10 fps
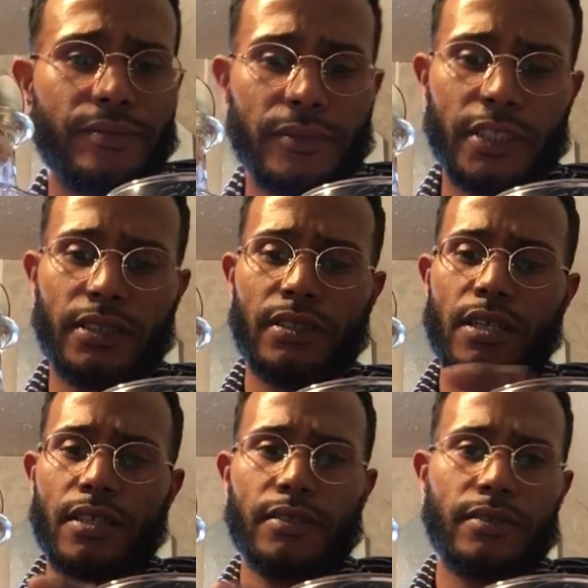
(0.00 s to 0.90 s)
It's
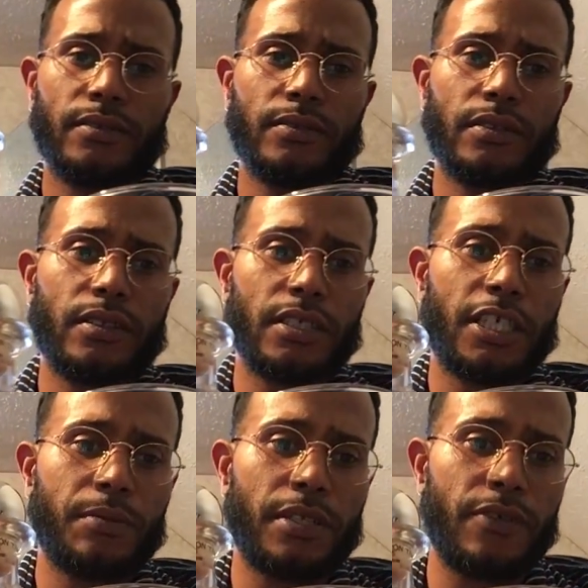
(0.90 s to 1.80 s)
nothing. I'm gonna
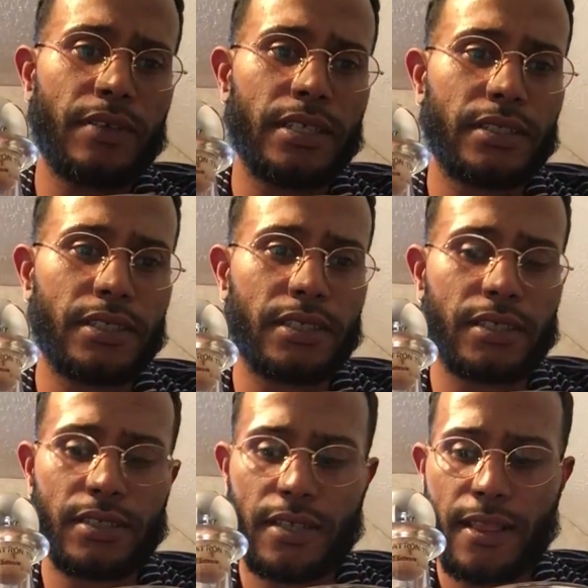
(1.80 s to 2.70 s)
keep that right there.
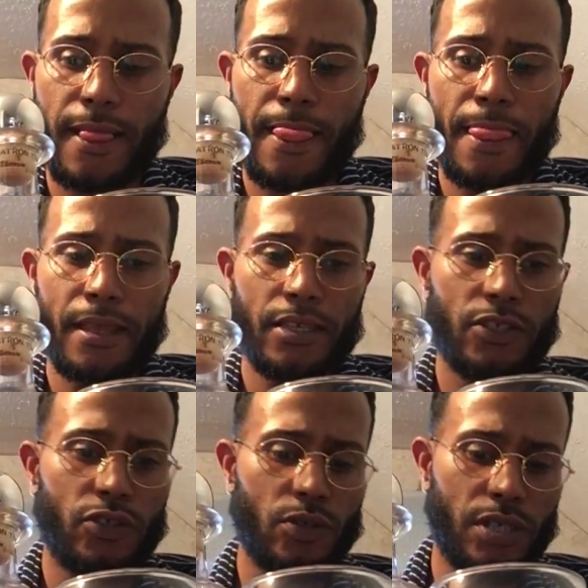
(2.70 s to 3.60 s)

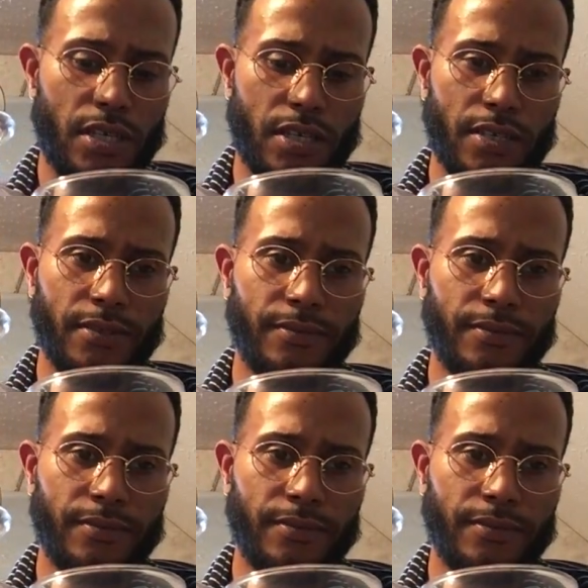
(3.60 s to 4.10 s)
So, yeah.